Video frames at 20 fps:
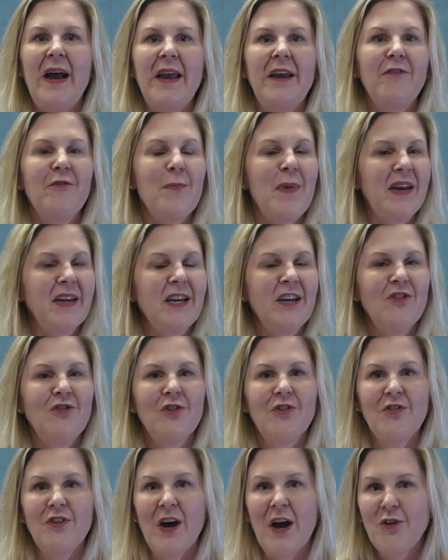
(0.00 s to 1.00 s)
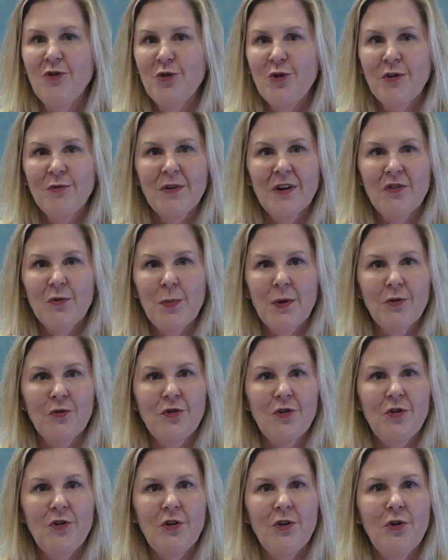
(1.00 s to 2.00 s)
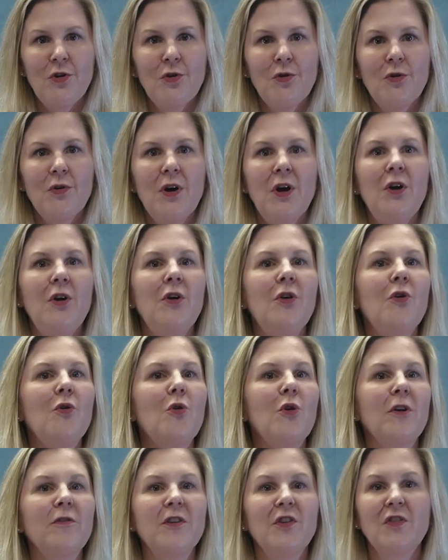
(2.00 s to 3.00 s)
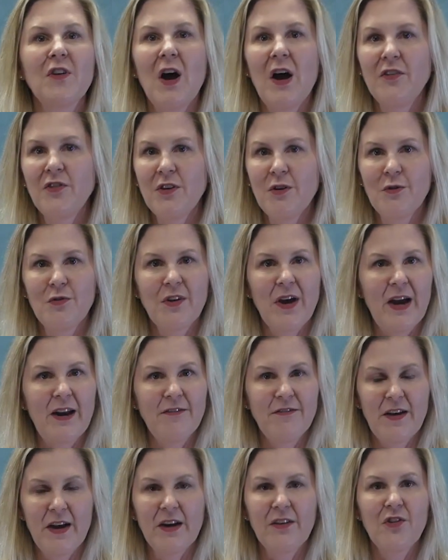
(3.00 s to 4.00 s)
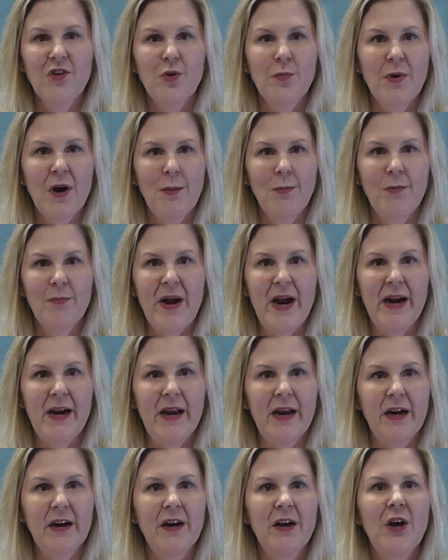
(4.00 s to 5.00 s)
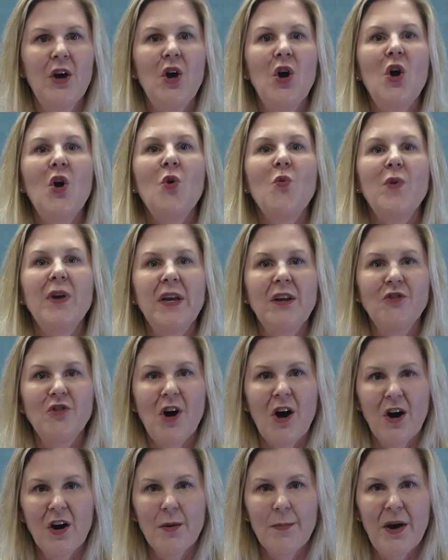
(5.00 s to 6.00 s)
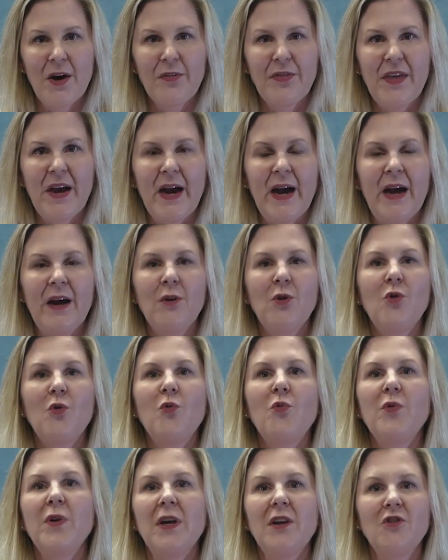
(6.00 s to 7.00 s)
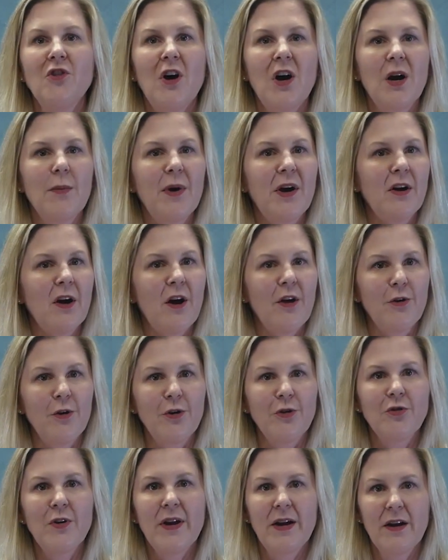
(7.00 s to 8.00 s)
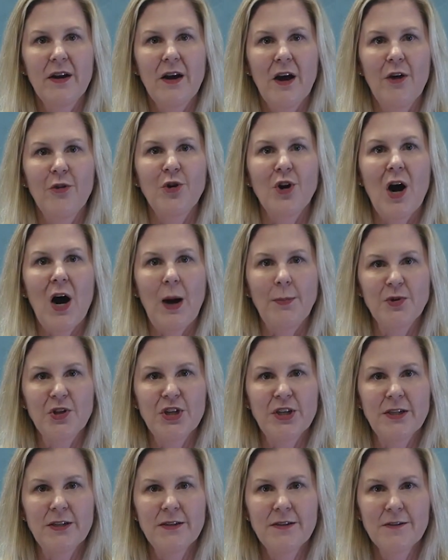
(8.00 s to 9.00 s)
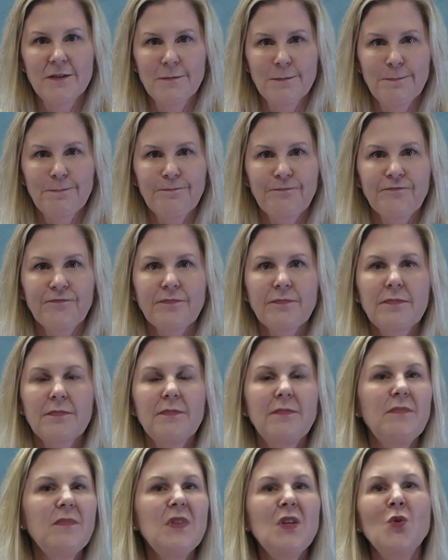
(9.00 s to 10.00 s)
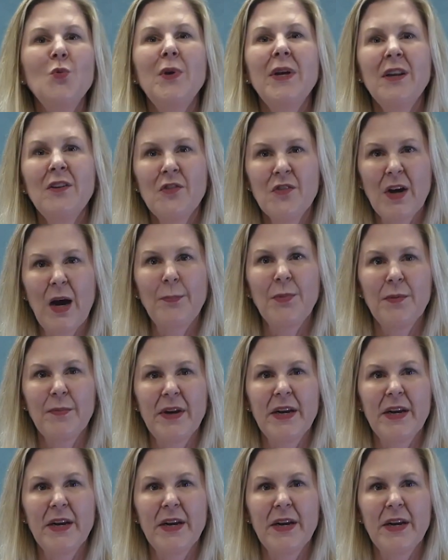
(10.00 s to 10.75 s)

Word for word: If medication's not doing what it's supposed to do, or if it's causing you side effects that are problematic, we can talk about that. We can talk about other, other options. We can stop the